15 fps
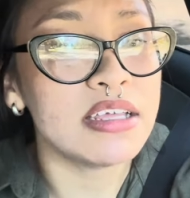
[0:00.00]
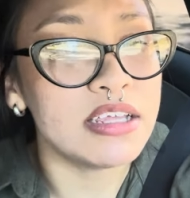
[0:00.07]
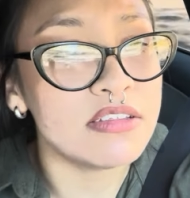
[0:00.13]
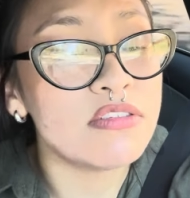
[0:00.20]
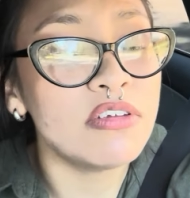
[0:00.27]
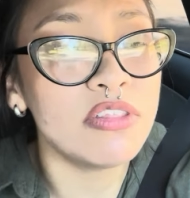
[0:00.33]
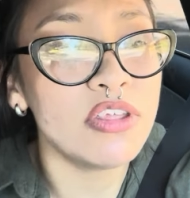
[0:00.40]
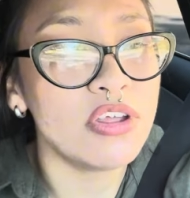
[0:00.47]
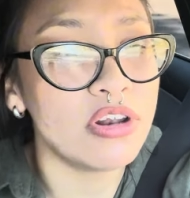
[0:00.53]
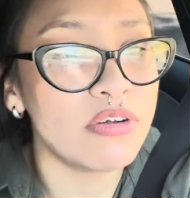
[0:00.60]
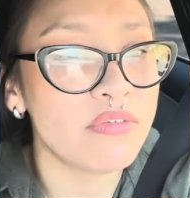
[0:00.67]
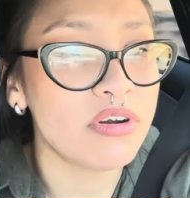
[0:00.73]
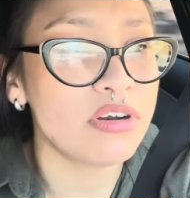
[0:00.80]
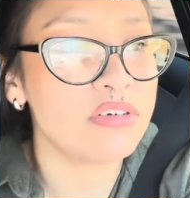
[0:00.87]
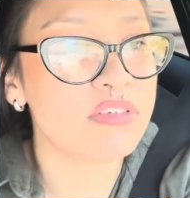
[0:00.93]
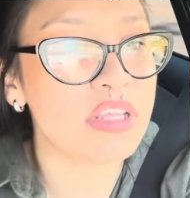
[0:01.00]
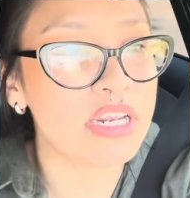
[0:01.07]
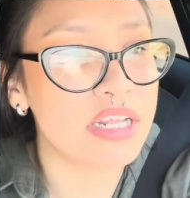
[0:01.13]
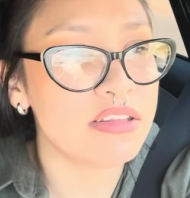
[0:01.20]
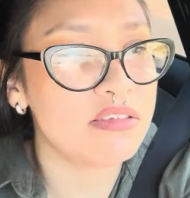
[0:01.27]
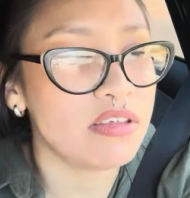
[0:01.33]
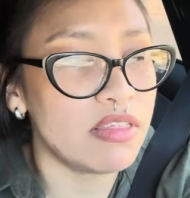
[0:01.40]
into the universe and
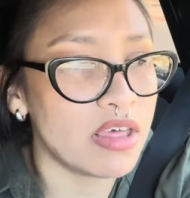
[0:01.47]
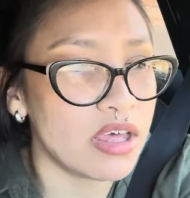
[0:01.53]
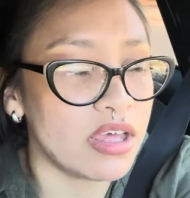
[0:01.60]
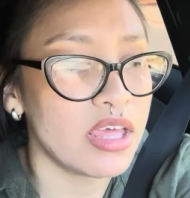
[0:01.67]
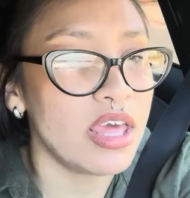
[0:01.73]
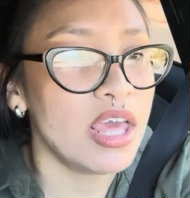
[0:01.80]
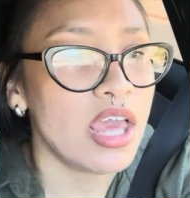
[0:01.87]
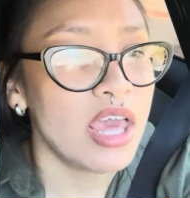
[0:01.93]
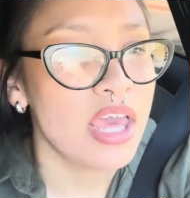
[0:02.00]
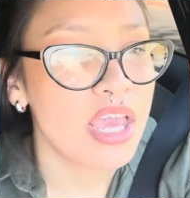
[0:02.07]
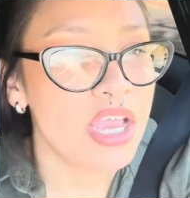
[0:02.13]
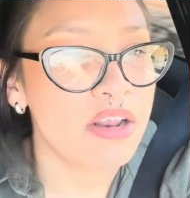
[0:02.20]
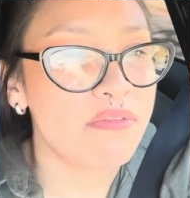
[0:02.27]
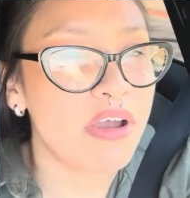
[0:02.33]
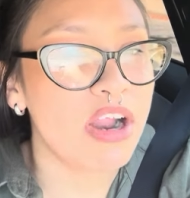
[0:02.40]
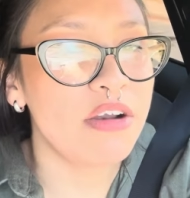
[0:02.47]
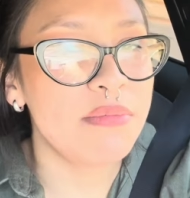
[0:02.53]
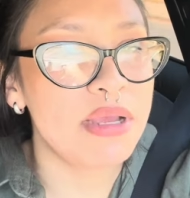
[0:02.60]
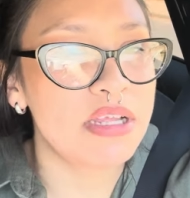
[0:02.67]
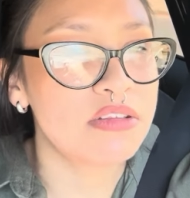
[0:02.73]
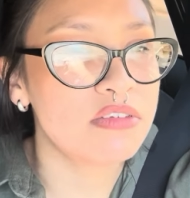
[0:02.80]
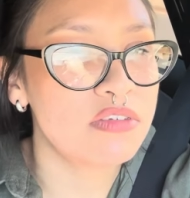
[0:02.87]
into the environment.